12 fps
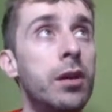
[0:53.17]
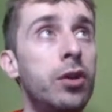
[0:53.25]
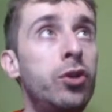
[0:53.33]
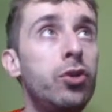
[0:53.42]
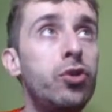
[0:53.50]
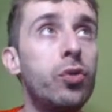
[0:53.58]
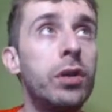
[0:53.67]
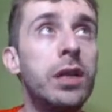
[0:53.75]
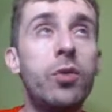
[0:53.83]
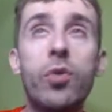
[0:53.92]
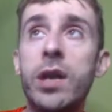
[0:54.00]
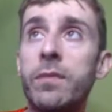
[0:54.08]

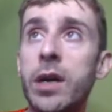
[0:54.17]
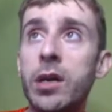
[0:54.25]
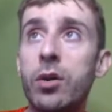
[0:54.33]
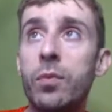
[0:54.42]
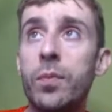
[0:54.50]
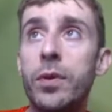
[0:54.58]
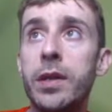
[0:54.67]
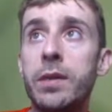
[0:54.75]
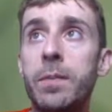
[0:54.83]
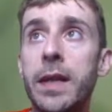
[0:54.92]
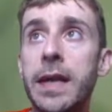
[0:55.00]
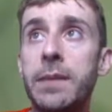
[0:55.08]
Usually, when my opponent
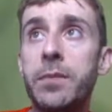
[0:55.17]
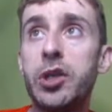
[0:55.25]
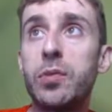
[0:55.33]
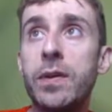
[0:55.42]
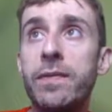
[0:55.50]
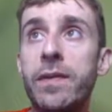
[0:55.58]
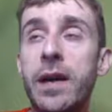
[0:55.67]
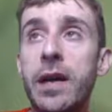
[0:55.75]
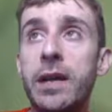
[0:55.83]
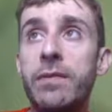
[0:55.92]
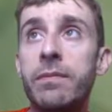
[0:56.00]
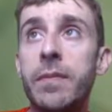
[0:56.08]
played bishop
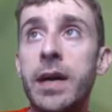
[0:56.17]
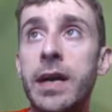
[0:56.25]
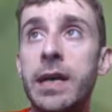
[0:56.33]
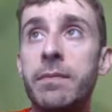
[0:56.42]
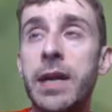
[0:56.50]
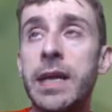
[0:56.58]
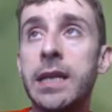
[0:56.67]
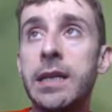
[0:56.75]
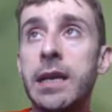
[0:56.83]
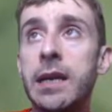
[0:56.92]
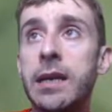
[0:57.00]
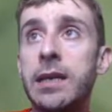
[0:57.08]
f5, my main
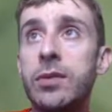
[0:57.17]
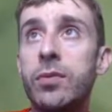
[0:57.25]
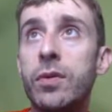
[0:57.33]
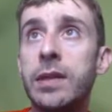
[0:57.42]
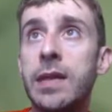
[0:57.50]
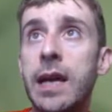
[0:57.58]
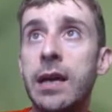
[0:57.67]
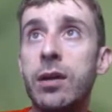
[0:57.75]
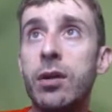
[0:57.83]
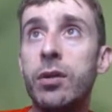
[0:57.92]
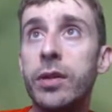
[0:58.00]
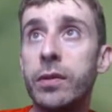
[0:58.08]
idea is to attack
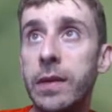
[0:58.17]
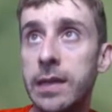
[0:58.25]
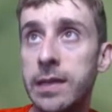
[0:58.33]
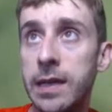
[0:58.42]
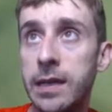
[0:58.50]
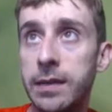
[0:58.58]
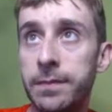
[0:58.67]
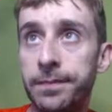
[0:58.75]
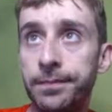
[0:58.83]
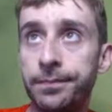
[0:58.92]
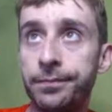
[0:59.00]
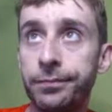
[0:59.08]
on the queen side.
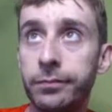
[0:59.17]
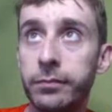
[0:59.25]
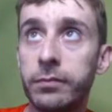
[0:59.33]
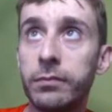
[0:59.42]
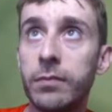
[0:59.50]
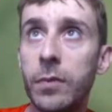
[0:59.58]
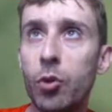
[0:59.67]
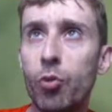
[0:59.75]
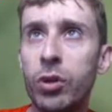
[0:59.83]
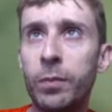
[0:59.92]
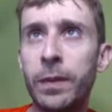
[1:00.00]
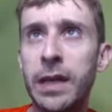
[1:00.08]

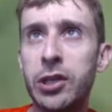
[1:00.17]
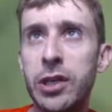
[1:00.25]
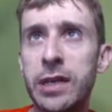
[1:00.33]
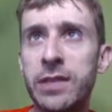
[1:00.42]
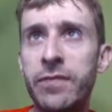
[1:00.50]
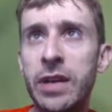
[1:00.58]
When you play chess, it's